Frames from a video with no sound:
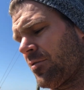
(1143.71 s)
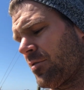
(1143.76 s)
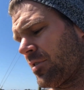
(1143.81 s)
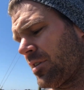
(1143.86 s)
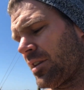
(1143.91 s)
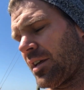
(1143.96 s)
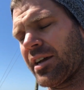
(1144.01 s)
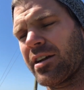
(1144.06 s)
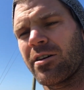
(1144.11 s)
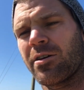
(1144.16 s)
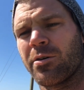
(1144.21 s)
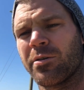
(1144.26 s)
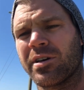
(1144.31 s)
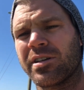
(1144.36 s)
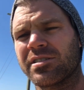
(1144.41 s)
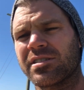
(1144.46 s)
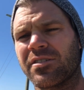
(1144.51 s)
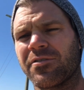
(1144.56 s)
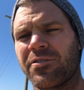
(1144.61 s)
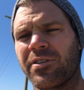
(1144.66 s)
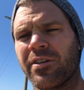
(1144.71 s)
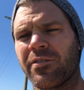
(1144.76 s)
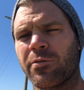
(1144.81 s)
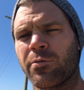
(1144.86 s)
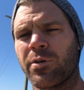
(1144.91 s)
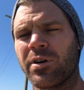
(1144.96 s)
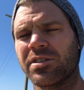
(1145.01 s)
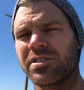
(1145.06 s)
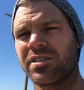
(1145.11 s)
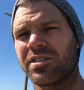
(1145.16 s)
Like always, if you have
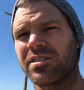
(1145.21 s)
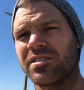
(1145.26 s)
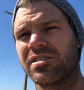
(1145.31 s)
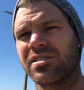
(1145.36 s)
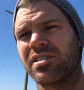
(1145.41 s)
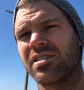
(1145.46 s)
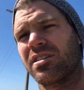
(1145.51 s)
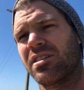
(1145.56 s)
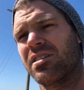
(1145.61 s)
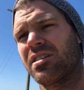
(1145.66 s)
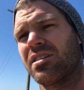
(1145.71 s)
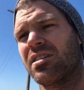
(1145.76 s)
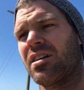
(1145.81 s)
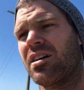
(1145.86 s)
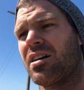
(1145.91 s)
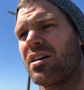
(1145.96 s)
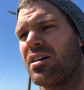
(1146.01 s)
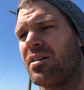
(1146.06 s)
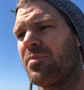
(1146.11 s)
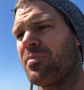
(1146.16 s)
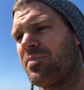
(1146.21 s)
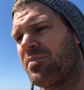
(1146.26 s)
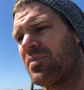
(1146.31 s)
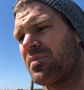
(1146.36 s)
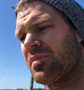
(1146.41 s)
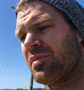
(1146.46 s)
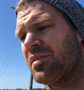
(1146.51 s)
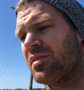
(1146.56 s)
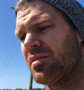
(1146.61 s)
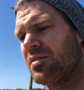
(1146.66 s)
questions,
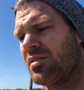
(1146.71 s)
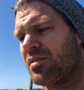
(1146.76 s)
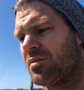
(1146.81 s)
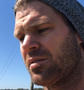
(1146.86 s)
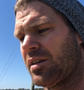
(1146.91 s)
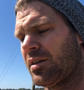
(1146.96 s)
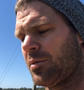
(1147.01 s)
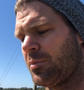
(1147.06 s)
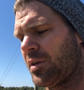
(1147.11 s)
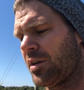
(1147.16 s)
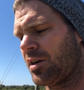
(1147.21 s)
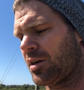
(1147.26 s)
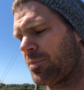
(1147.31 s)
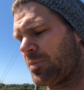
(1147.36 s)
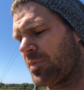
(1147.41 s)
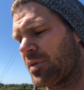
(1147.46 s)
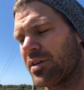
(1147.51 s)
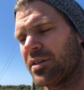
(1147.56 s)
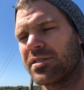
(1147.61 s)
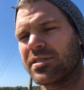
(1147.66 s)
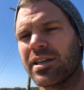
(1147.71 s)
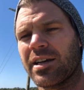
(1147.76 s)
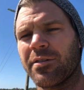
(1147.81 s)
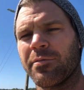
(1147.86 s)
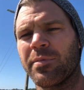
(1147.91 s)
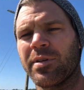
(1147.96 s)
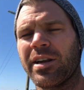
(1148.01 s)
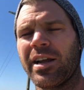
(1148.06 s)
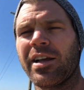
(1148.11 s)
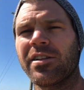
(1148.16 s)
hit me up because I've
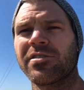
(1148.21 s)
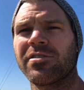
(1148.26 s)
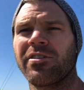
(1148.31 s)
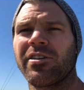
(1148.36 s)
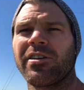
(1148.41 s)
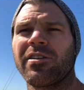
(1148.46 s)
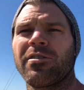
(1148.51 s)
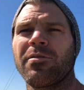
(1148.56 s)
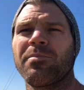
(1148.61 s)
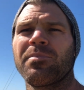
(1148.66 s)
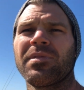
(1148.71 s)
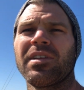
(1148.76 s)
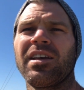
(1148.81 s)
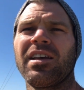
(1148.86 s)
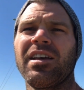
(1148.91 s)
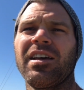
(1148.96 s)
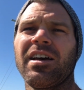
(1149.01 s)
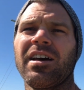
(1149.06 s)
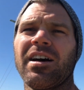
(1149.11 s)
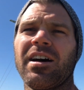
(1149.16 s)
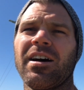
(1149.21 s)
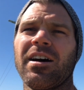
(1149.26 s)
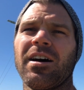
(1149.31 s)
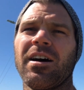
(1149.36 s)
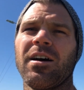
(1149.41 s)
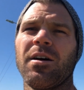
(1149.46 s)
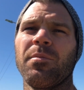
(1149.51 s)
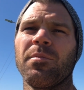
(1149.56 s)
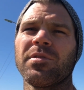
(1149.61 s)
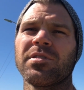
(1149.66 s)
been answering them.
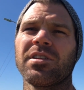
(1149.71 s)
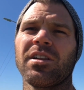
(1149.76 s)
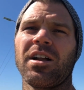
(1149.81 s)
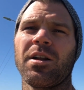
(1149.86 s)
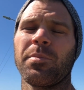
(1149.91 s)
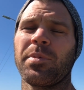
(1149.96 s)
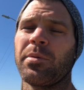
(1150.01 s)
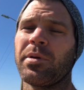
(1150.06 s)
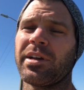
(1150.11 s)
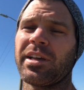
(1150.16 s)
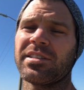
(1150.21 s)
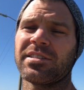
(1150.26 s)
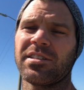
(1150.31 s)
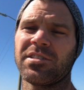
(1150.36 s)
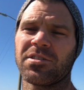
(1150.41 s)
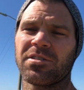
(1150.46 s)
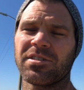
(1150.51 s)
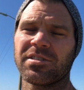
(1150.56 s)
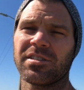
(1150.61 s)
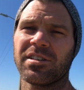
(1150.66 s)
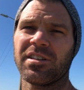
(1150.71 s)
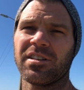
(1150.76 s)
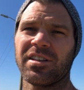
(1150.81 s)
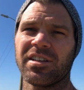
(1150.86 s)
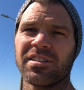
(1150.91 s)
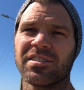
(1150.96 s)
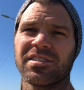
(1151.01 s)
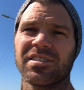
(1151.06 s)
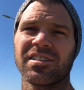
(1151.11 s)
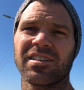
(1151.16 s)
There's a lot of people, I guess, interested in
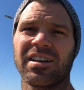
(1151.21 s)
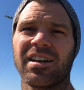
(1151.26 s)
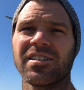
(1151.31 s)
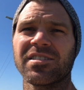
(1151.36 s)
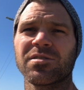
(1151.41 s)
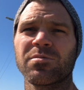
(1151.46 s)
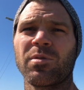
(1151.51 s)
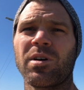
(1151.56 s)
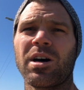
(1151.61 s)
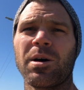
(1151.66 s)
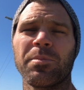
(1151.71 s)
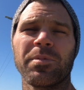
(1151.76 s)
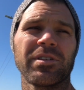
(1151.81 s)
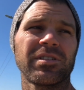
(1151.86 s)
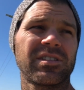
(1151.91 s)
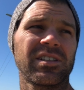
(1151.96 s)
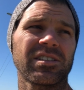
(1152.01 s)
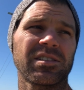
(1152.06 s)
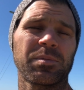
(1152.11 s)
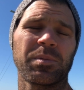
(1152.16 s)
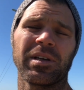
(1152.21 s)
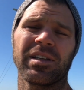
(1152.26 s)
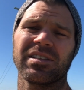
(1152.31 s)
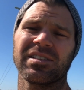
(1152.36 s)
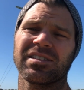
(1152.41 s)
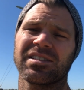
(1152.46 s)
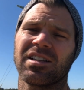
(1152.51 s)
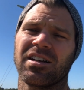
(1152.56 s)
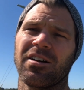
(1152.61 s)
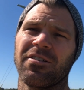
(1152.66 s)
this kind of swap, the 6-speed and
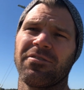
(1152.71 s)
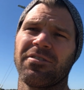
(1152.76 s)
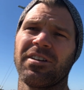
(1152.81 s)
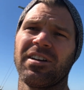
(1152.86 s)
stuff.